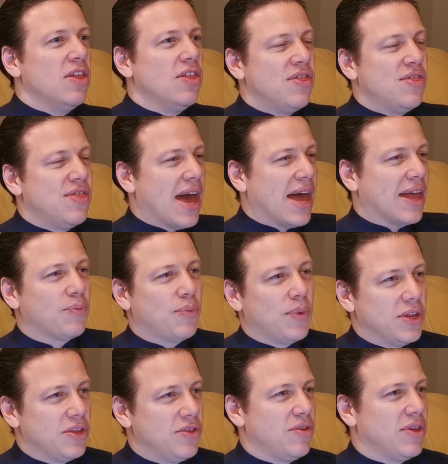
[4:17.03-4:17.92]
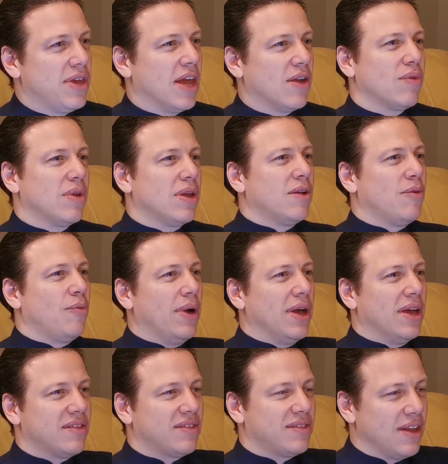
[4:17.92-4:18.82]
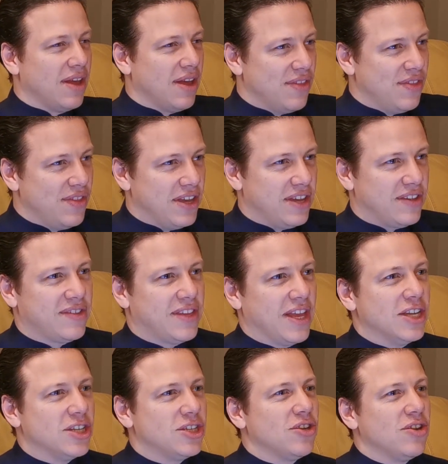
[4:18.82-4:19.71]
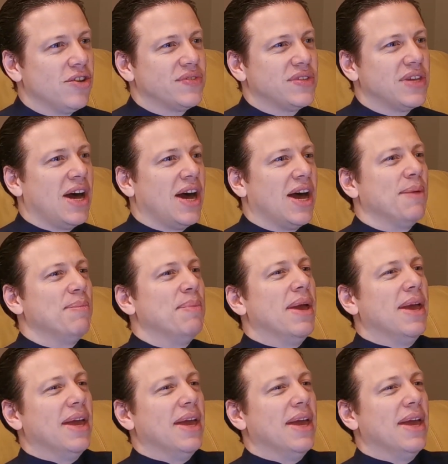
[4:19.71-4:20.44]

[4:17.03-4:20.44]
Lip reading: that one you can request the extension of time,